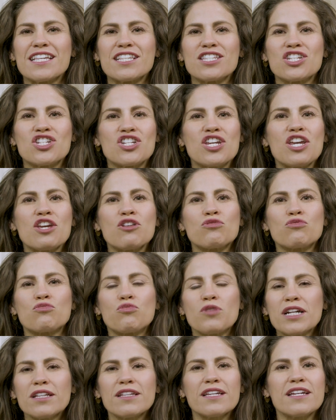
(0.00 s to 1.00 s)
She
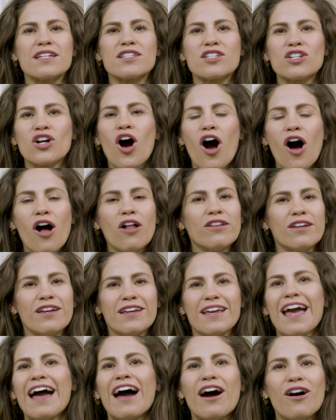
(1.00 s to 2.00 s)
really is
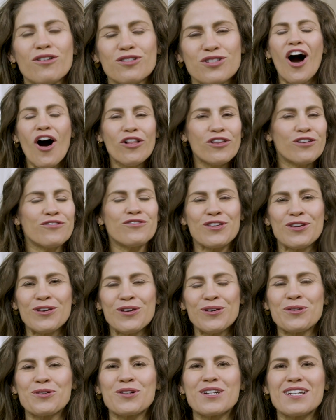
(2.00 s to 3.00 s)
calling out all of
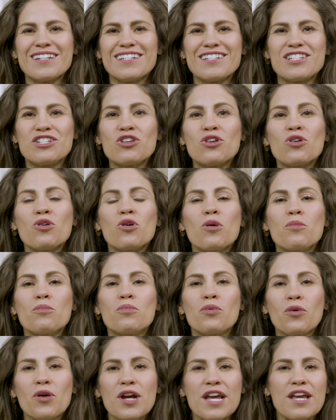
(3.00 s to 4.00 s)
you to
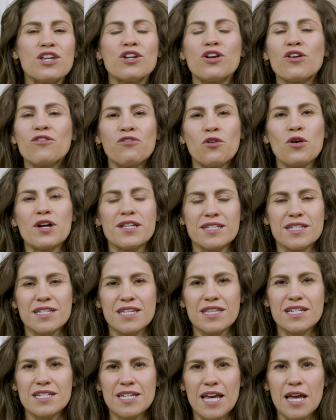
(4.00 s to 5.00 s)
bring your voice to
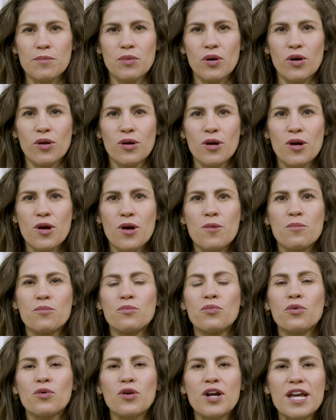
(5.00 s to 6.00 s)
the table.
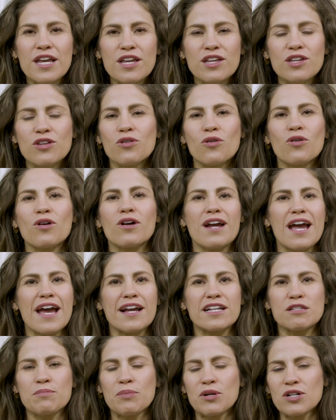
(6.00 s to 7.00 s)
Bring your
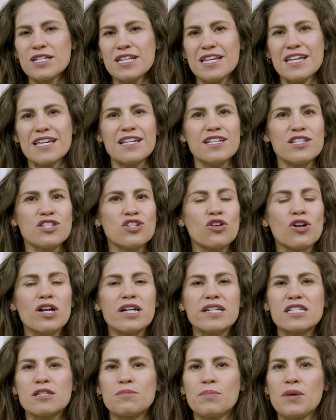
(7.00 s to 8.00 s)
expertise, your
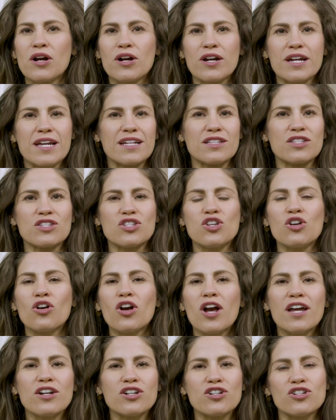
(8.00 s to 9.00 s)
experience,
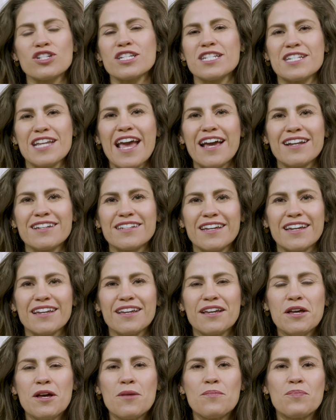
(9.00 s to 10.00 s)
your understanding,
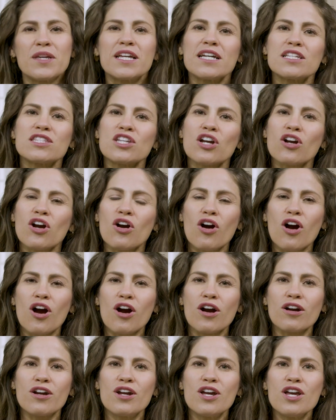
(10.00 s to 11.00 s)
because there
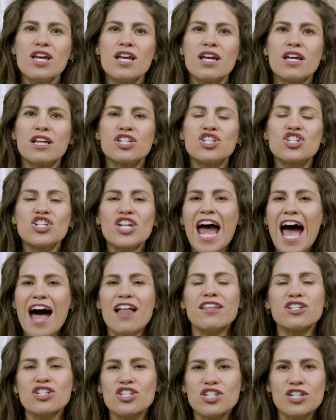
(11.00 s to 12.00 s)
are
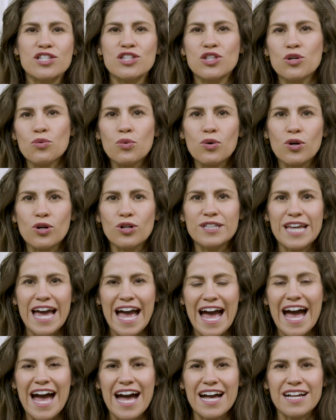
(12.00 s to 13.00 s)
challenges the world
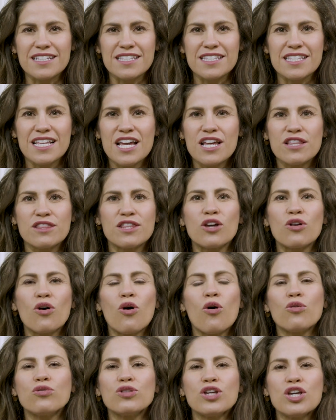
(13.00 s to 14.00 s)
has that
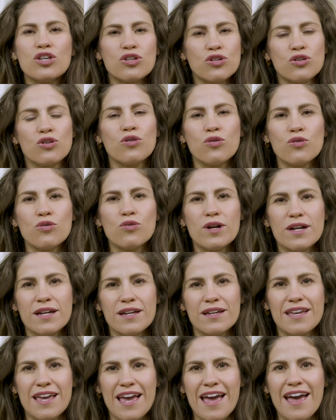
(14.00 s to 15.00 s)
only you
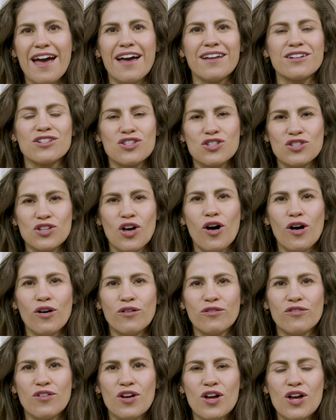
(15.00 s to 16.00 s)
can
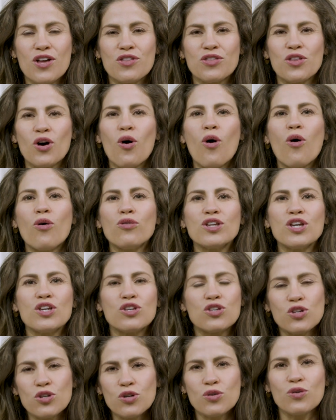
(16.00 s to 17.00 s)
solve, that only
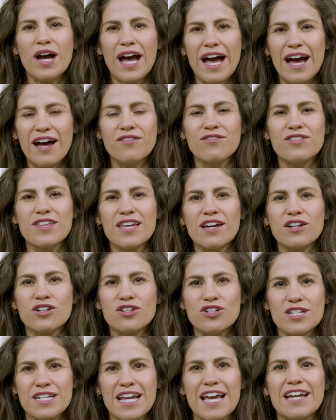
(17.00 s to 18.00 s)
you have the
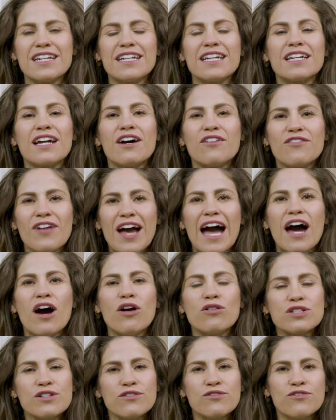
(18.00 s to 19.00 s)
understanding of
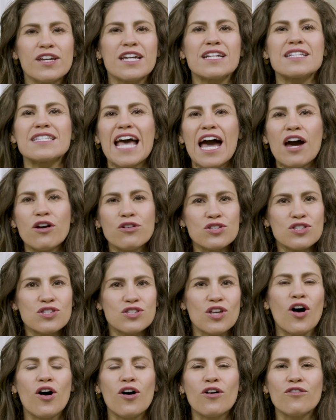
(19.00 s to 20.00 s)
how to fix, how to
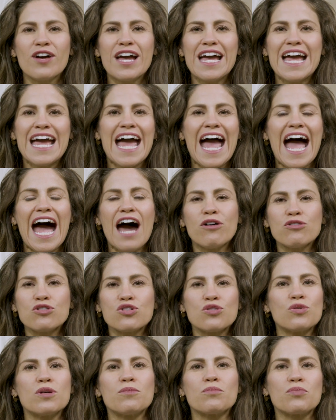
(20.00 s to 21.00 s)
solve, how
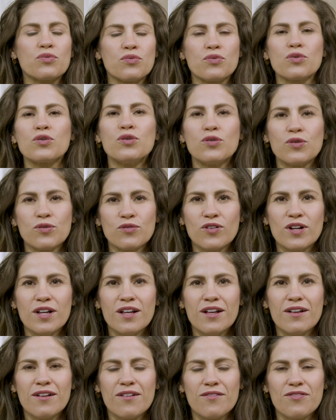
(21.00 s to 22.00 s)
to improve
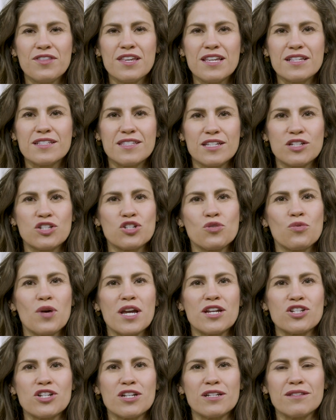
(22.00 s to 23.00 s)
these
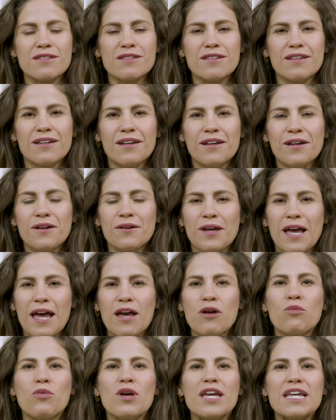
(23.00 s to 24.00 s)
situations.
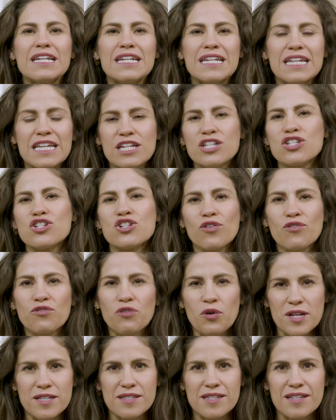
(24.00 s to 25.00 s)
Okay, we need your
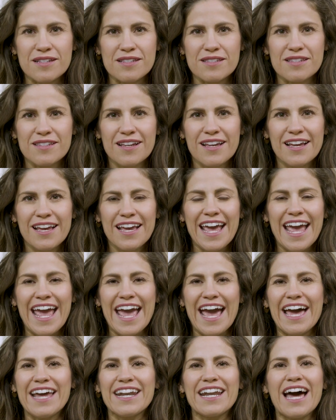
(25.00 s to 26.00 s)
voices.
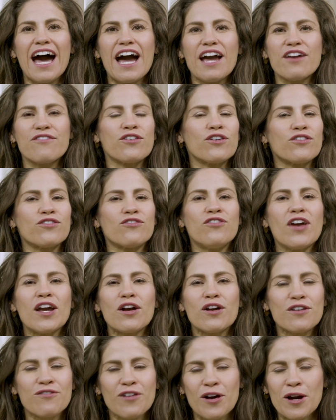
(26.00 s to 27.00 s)
And I feel
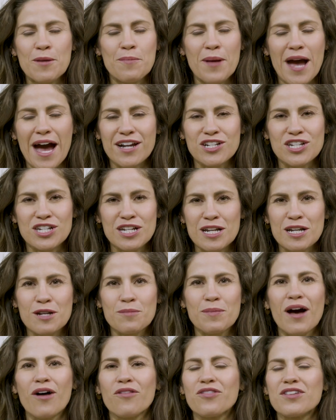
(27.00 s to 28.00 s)
very, very passionate
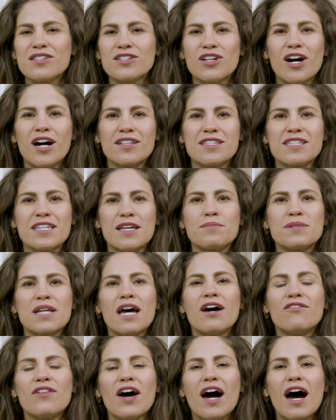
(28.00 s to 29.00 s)
about this concept
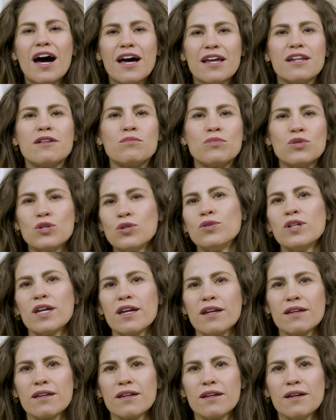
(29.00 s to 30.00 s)
of
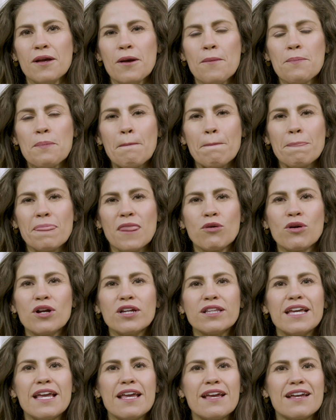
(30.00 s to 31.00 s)
unmuting,
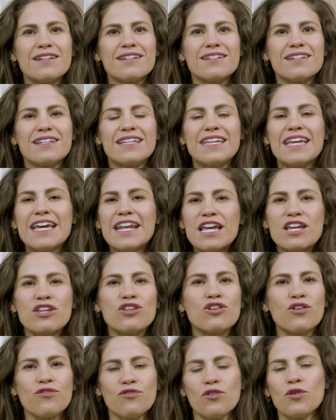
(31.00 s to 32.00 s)
really getting
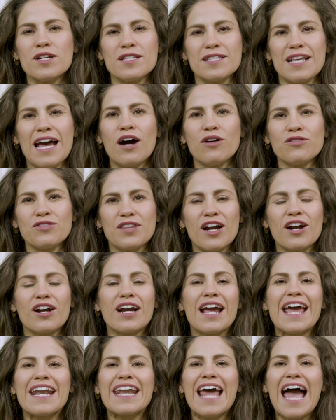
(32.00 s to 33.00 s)
your voice out there.
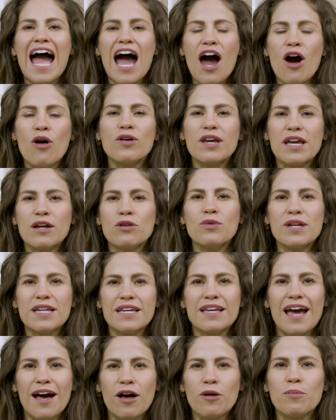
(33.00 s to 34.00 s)
And how can
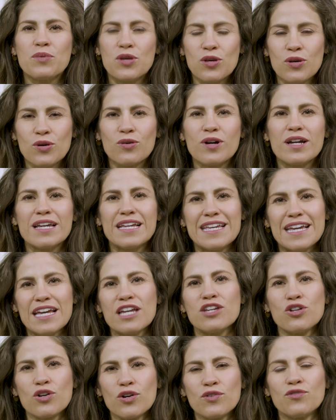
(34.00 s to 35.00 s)
we help you
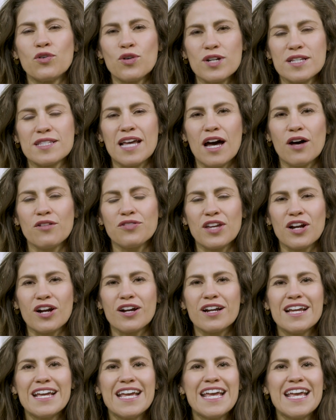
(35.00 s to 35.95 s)
get your voice out there?